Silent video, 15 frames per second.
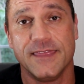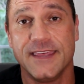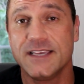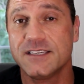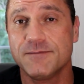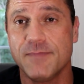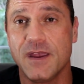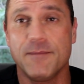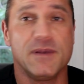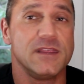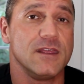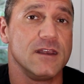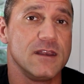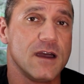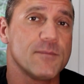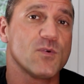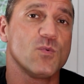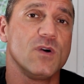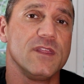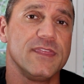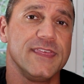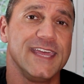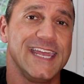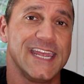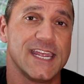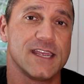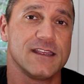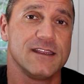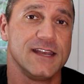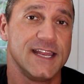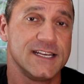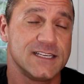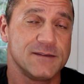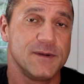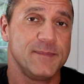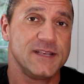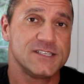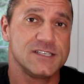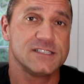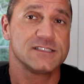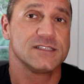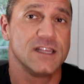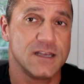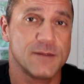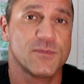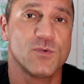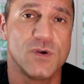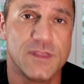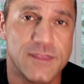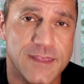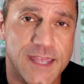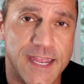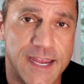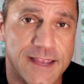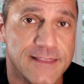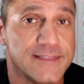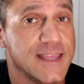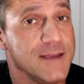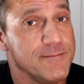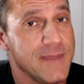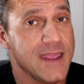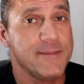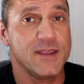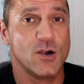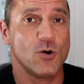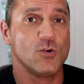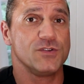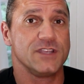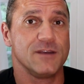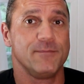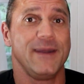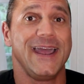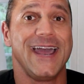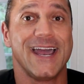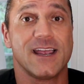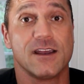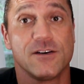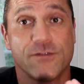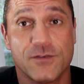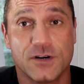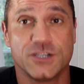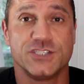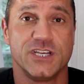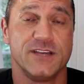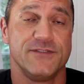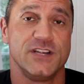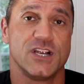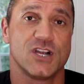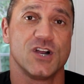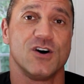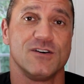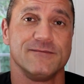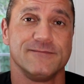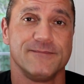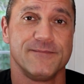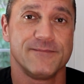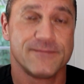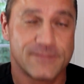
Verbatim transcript: this may be the number one thing, and I tell my patients it's the number one thing that may be holding you back for achieving your goal.